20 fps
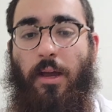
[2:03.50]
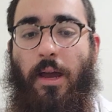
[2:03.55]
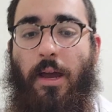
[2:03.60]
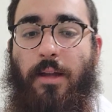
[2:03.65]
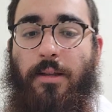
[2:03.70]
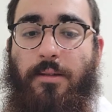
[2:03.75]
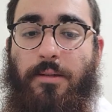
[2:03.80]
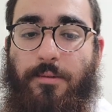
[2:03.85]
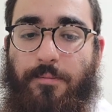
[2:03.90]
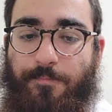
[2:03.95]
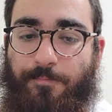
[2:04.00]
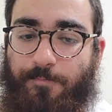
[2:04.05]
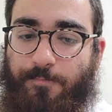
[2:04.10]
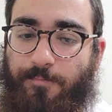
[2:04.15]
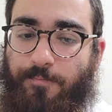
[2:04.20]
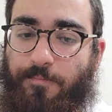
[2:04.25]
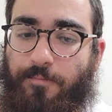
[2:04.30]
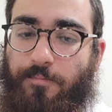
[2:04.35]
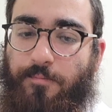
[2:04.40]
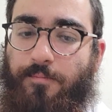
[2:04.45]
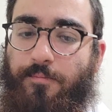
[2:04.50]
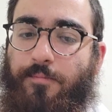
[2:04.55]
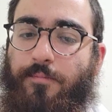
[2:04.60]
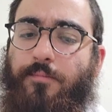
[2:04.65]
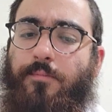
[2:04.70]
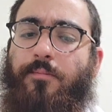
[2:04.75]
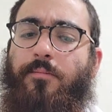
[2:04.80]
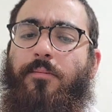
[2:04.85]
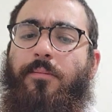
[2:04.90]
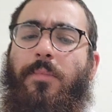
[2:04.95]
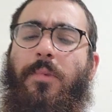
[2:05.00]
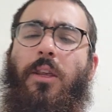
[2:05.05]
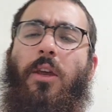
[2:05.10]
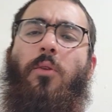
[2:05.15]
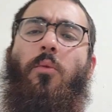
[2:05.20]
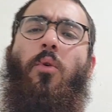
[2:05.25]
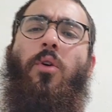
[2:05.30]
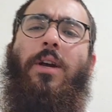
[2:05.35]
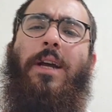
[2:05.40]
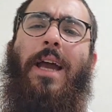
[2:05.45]
And
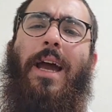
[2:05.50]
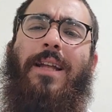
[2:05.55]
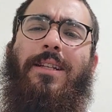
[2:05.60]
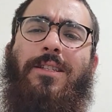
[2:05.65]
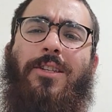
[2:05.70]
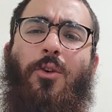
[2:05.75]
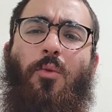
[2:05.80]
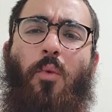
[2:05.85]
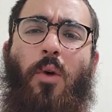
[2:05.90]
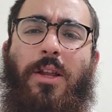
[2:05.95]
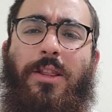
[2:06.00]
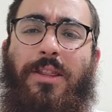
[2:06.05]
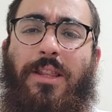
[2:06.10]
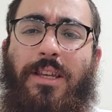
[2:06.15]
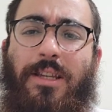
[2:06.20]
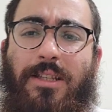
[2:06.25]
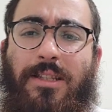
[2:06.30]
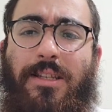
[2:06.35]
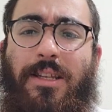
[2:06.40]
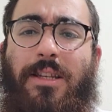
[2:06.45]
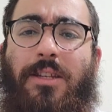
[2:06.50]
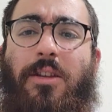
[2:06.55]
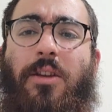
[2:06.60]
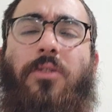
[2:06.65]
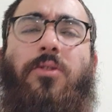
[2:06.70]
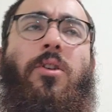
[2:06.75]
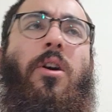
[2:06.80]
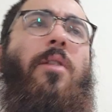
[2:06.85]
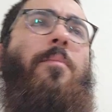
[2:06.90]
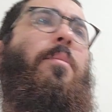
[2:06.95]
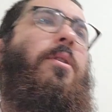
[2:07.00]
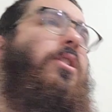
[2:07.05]
we'll get to what these details are,